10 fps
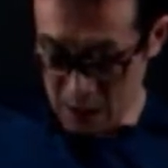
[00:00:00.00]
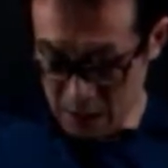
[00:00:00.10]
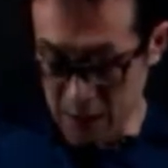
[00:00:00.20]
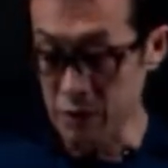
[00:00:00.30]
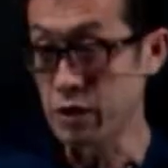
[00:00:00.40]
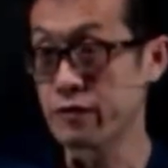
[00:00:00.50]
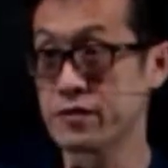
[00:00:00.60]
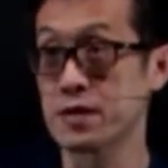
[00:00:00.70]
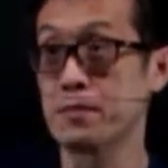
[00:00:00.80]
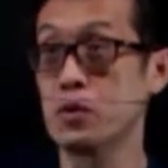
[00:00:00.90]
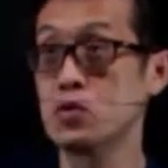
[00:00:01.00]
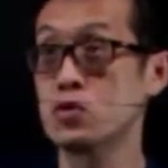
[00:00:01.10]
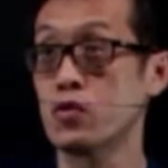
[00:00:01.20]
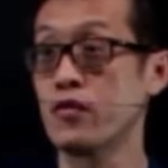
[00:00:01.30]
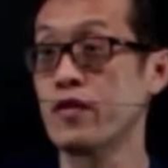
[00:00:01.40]
Now you're supposed
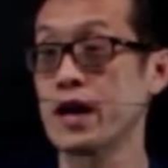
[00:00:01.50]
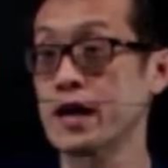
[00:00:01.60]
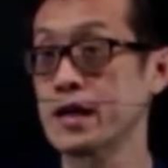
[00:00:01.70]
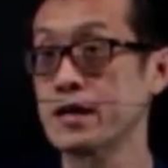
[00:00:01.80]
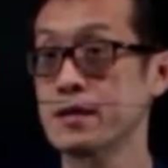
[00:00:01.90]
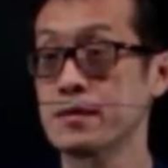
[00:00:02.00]
to find